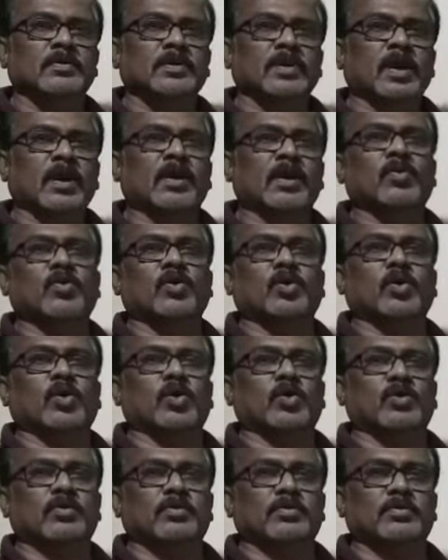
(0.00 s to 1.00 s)
account
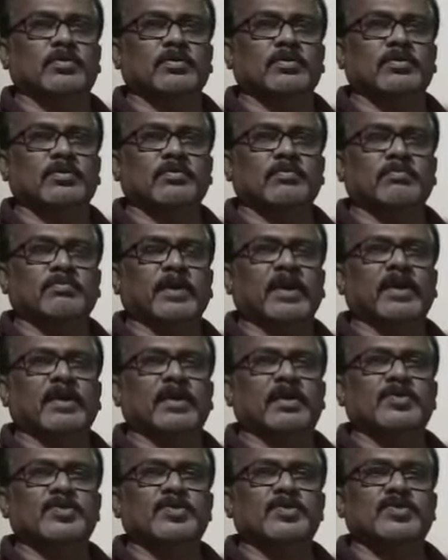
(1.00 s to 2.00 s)
on
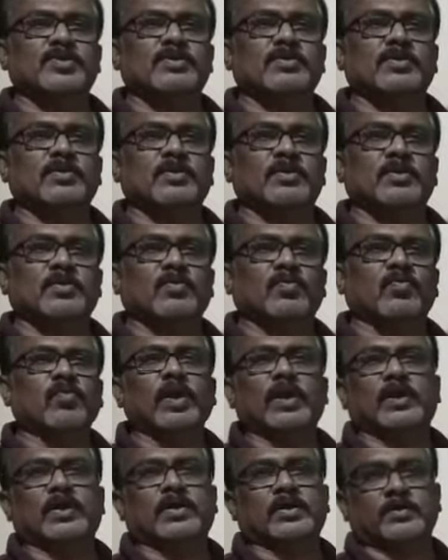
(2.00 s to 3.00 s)
Mendel's
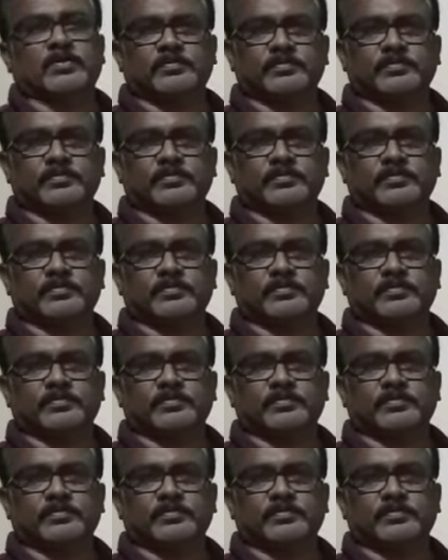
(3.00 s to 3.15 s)
work.